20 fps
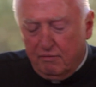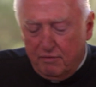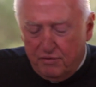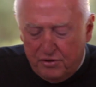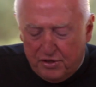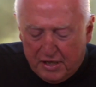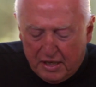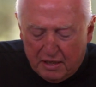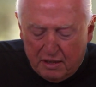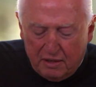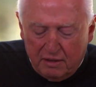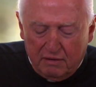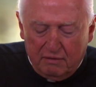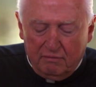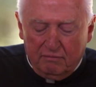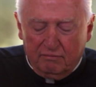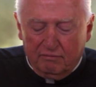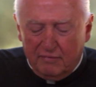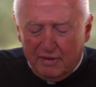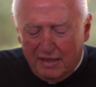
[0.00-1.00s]

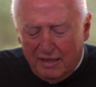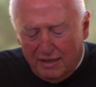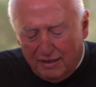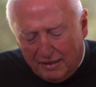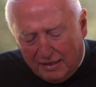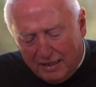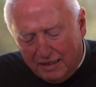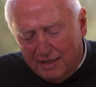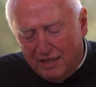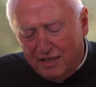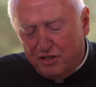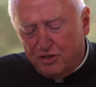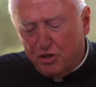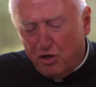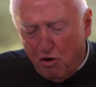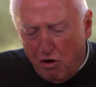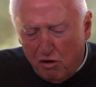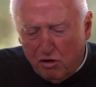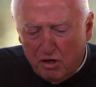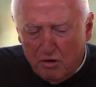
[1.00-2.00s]
Then, can I
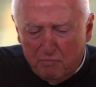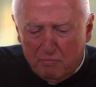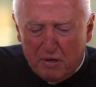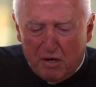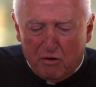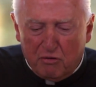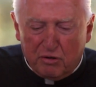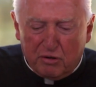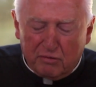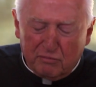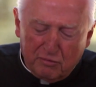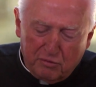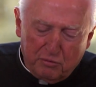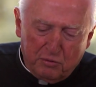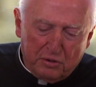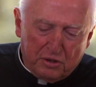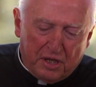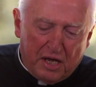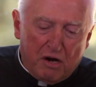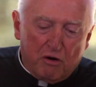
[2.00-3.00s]
talk about it
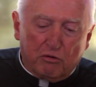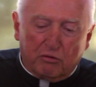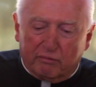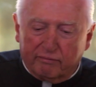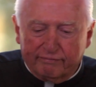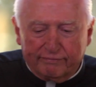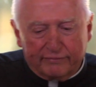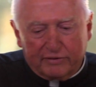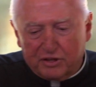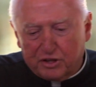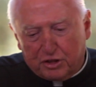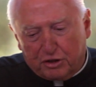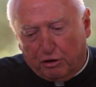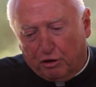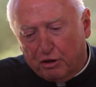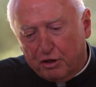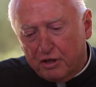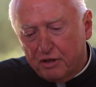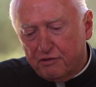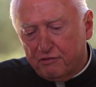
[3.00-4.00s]
without
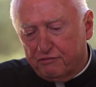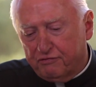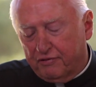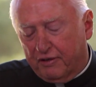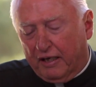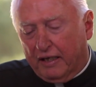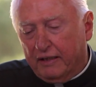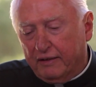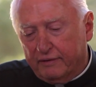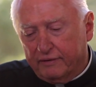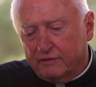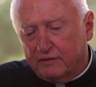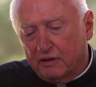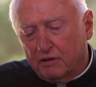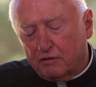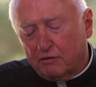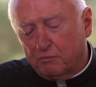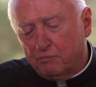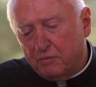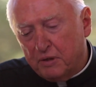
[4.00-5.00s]
starting a fight
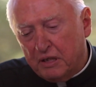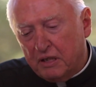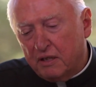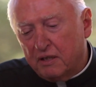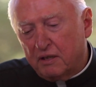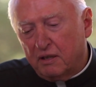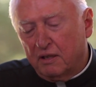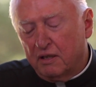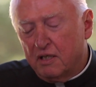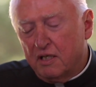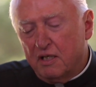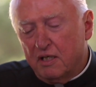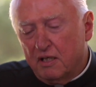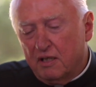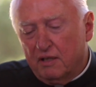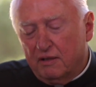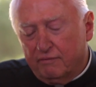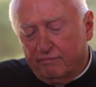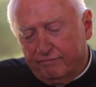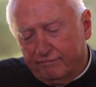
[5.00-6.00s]
or being
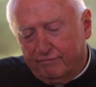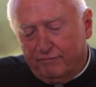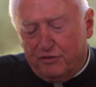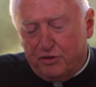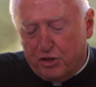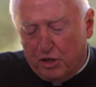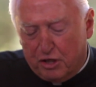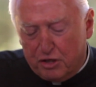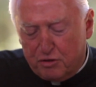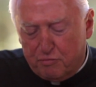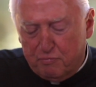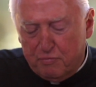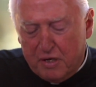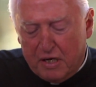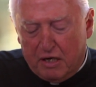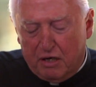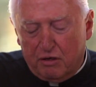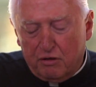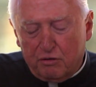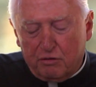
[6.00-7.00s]

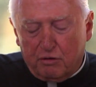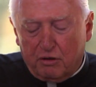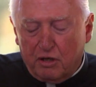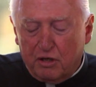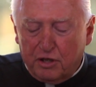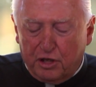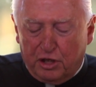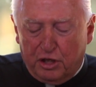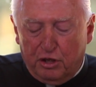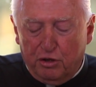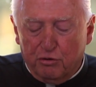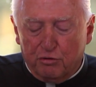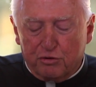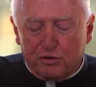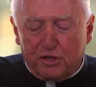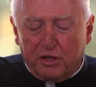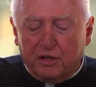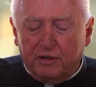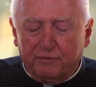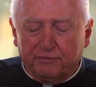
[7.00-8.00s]
judgmental or
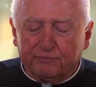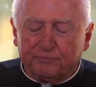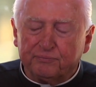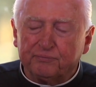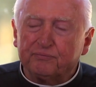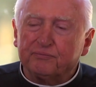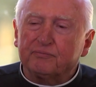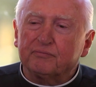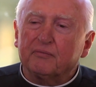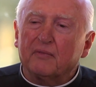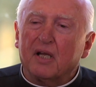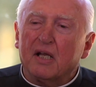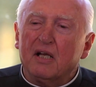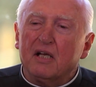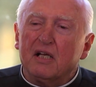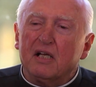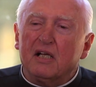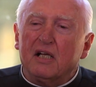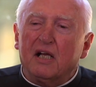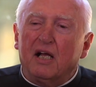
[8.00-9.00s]
accusing?
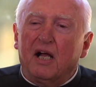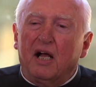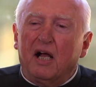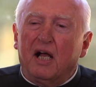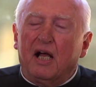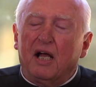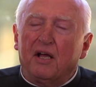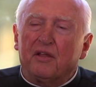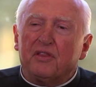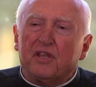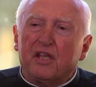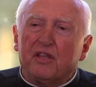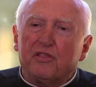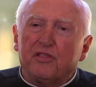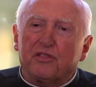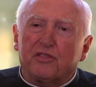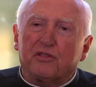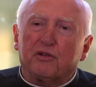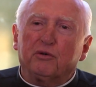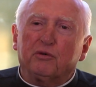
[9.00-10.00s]
And then
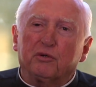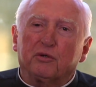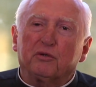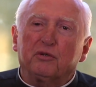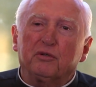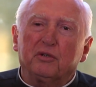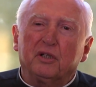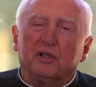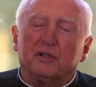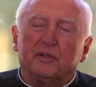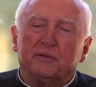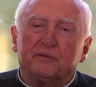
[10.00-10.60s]
third,